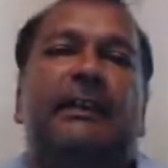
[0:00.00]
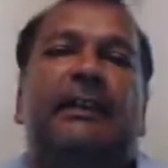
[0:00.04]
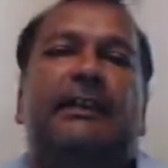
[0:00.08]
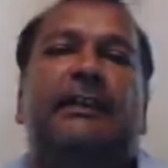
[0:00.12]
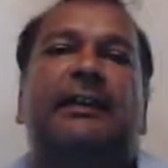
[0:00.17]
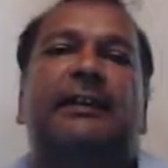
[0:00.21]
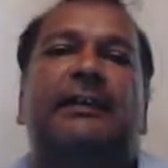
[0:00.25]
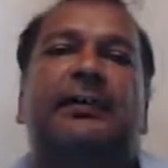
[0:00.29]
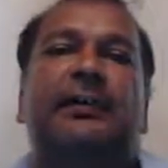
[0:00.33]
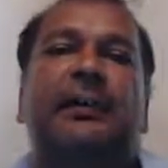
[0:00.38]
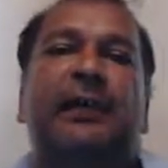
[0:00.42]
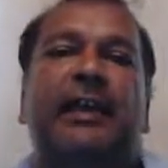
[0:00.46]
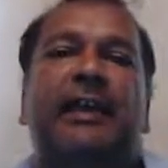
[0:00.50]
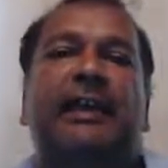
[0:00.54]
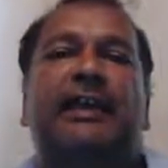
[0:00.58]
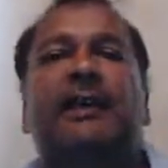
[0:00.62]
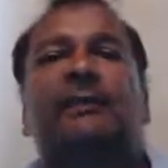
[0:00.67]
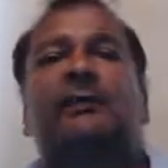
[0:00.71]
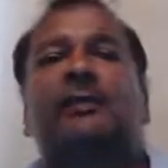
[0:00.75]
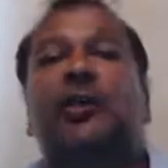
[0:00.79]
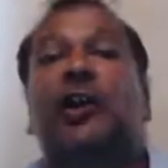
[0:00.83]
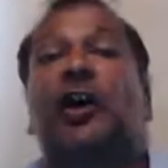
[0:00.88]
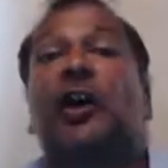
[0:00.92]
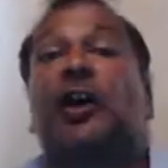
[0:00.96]
This week
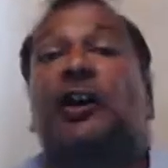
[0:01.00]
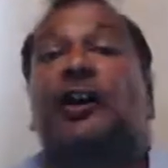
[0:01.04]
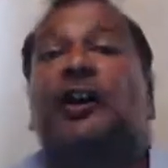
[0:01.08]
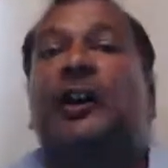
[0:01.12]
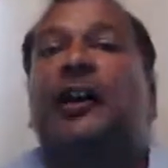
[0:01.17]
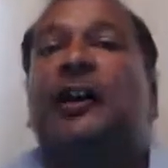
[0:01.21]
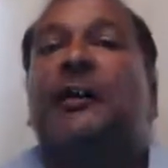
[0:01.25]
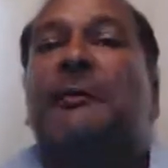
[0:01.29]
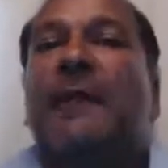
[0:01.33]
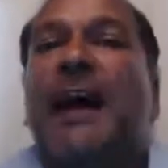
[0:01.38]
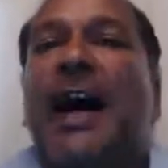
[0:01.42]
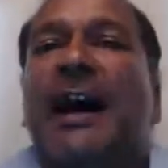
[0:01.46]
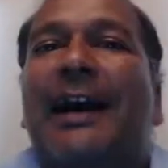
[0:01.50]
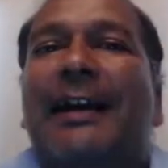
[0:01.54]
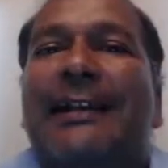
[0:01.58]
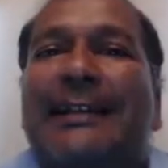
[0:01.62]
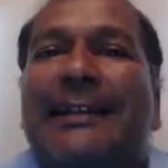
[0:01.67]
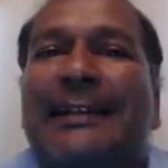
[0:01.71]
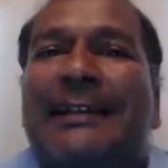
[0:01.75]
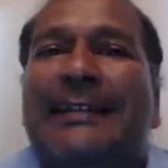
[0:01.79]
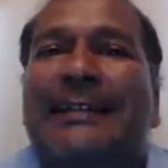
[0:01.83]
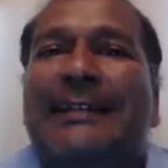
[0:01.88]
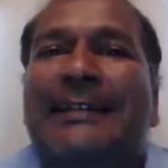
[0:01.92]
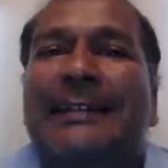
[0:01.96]
I'm talking about
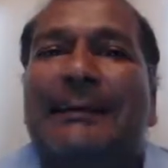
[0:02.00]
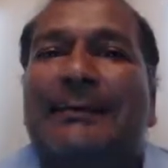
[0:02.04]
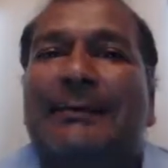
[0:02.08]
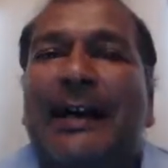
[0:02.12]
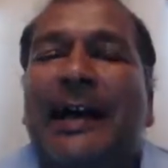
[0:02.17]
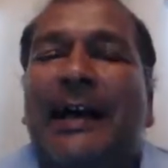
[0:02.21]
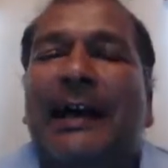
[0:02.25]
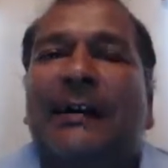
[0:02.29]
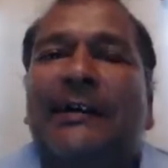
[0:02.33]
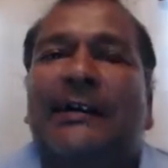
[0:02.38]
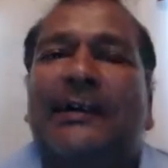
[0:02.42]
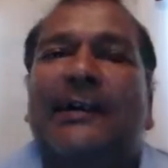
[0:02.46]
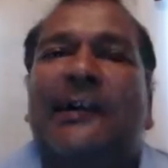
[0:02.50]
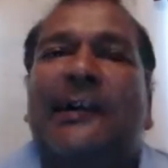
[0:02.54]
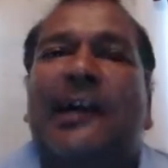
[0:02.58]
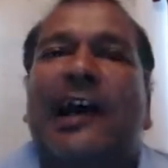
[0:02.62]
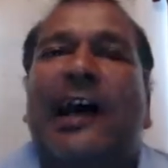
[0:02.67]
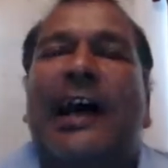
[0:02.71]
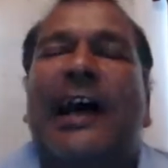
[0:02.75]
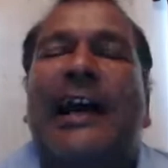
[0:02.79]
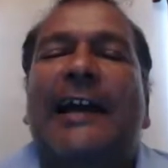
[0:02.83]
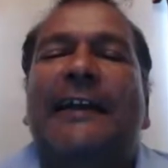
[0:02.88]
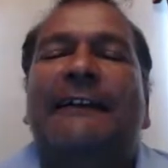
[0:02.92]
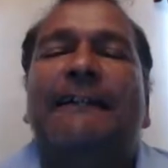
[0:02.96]
It's About
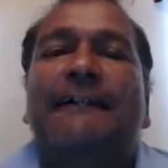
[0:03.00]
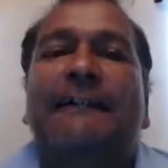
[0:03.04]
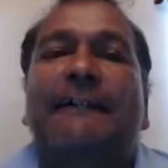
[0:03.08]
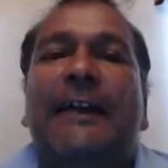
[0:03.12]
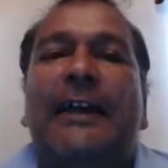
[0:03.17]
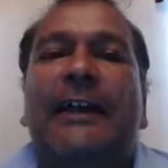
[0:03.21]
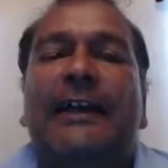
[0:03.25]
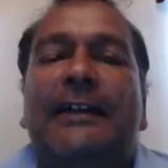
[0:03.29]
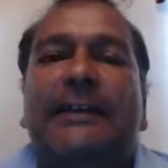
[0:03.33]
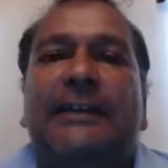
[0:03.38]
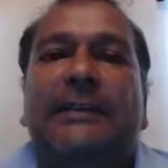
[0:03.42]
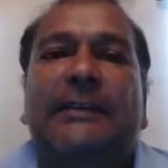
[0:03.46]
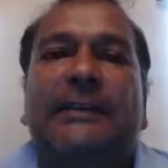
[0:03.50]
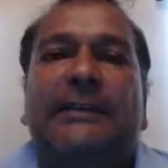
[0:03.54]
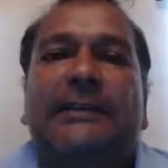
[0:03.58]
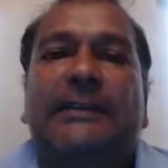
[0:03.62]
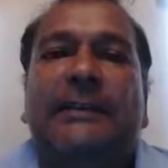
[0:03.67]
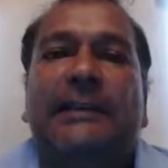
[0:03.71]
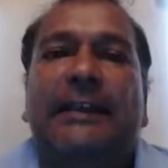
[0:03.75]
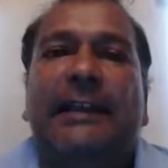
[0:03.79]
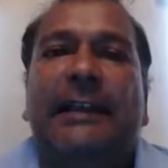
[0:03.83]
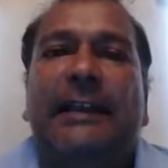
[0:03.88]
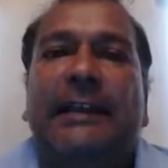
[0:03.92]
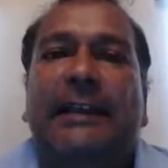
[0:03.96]
Life.
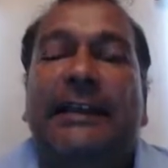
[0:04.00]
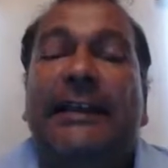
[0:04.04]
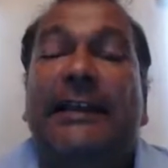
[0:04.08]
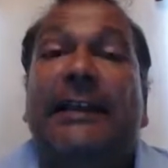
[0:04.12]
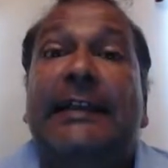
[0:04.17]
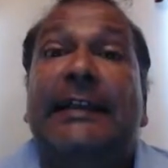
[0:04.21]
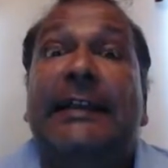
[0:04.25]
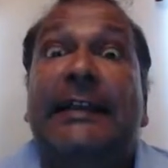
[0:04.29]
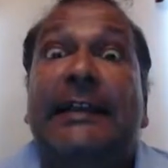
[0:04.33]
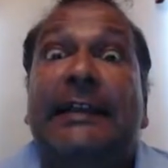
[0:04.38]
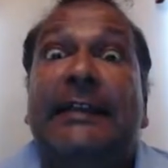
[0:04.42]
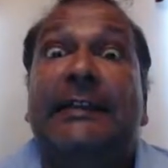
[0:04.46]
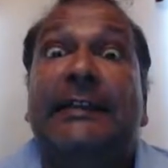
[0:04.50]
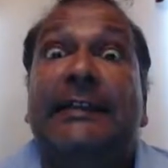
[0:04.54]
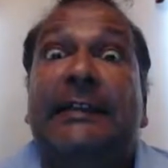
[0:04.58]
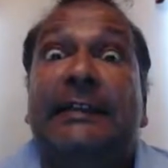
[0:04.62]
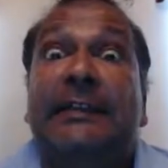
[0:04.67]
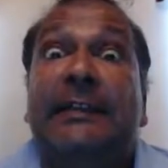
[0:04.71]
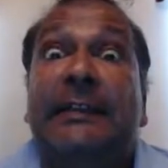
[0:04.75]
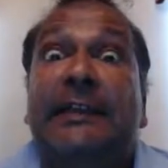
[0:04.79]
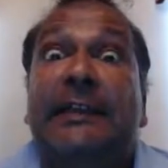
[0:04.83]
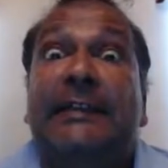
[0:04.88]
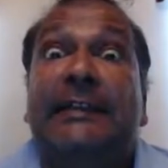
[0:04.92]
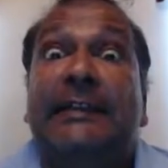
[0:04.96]
And in
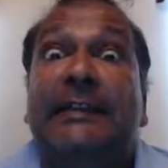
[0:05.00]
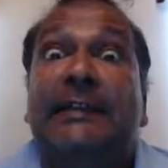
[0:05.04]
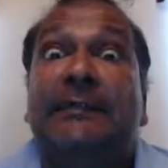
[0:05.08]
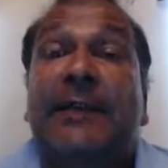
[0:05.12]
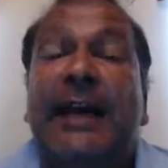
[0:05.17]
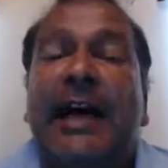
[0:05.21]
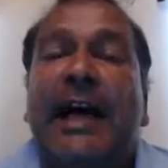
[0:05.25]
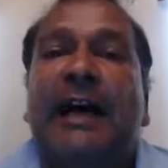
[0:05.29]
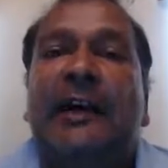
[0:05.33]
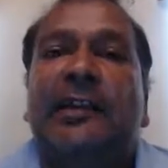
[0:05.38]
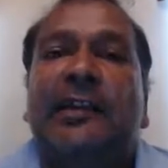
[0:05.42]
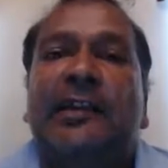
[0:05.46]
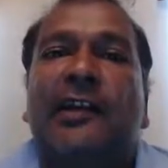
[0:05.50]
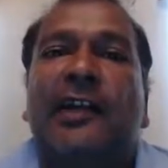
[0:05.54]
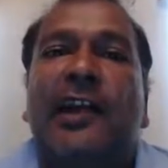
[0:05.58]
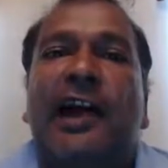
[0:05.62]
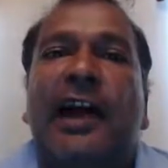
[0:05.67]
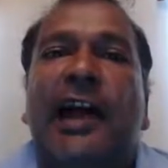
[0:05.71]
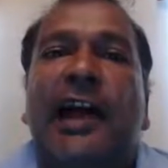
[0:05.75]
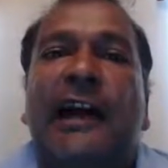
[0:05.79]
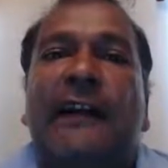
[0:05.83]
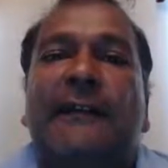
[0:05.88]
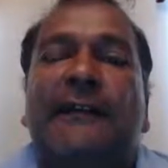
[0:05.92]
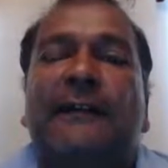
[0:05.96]
It's About
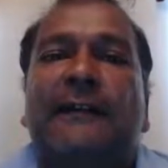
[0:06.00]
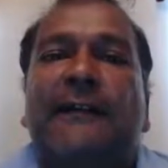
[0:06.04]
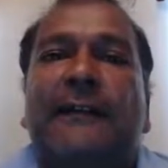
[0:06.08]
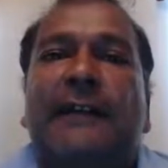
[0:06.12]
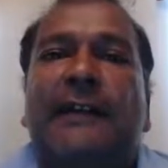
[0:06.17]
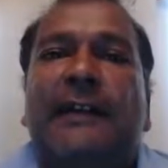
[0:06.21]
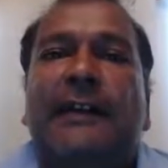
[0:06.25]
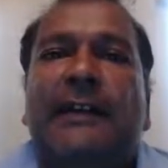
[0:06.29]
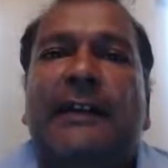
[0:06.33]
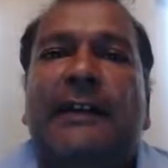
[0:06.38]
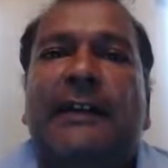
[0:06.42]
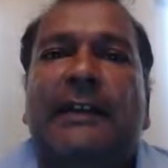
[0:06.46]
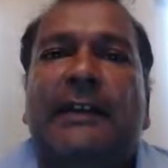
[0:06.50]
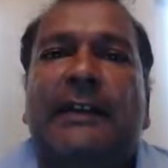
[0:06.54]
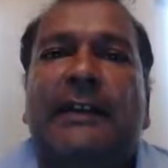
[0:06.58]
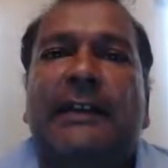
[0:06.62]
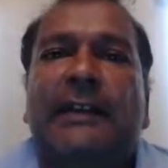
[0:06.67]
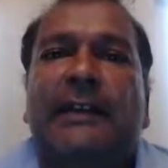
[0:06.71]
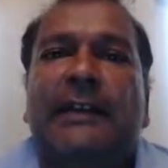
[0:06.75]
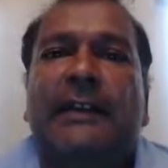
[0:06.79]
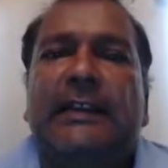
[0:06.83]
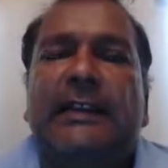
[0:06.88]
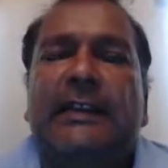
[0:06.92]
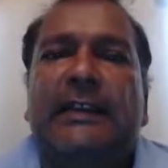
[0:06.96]
Life,
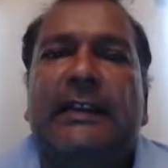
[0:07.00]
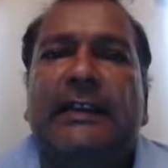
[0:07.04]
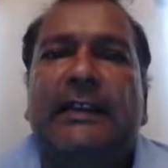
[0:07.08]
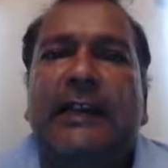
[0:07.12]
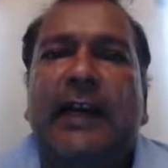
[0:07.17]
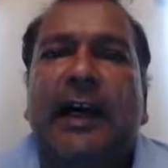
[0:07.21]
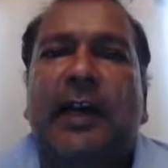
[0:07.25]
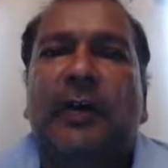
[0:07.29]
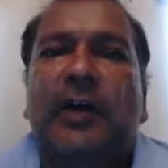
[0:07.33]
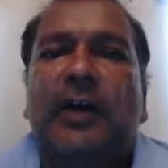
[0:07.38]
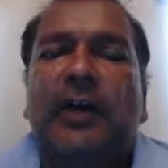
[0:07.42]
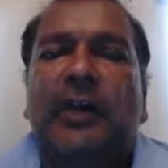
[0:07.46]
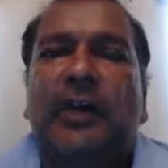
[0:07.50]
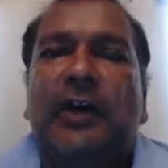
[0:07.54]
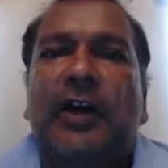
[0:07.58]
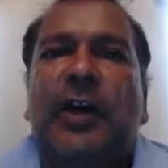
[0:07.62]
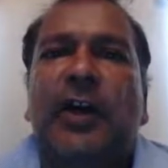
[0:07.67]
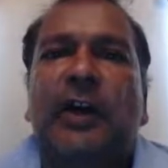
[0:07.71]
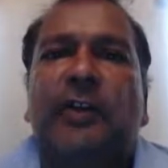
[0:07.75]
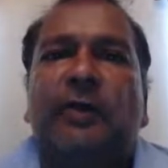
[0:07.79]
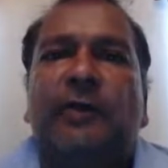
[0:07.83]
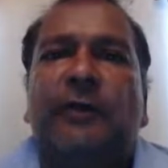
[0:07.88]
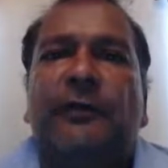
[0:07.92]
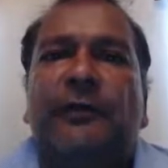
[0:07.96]
I want to
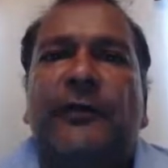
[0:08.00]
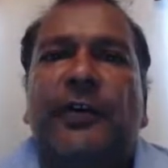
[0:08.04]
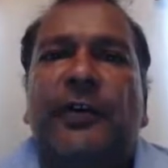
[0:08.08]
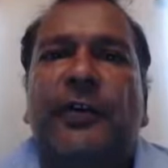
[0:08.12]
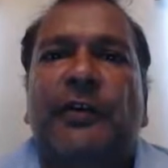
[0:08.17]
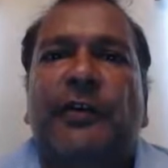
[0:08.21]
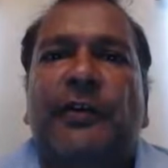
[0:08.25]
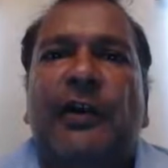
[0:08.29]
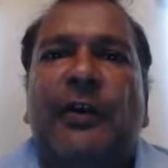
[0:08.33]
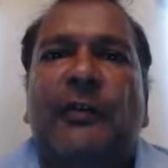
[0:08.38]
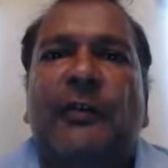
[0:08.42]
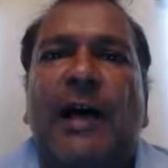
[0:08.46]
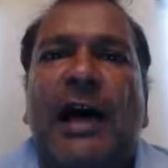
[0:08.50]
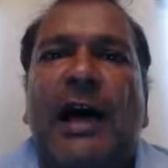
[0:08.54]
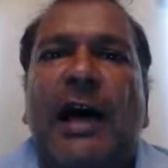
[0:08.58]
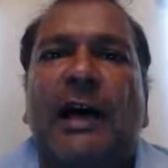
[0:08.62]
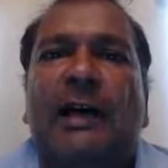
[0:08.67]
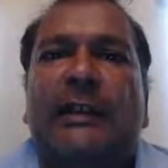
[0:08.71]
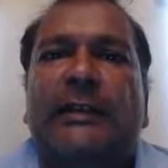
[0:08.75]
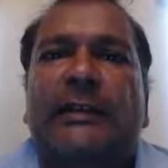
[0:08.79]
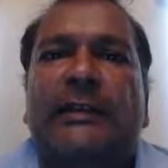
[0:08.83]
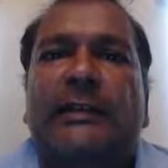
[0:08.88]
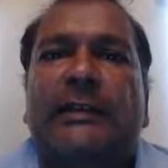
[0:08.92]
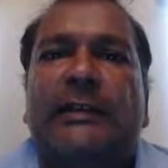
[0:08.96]
talk with you about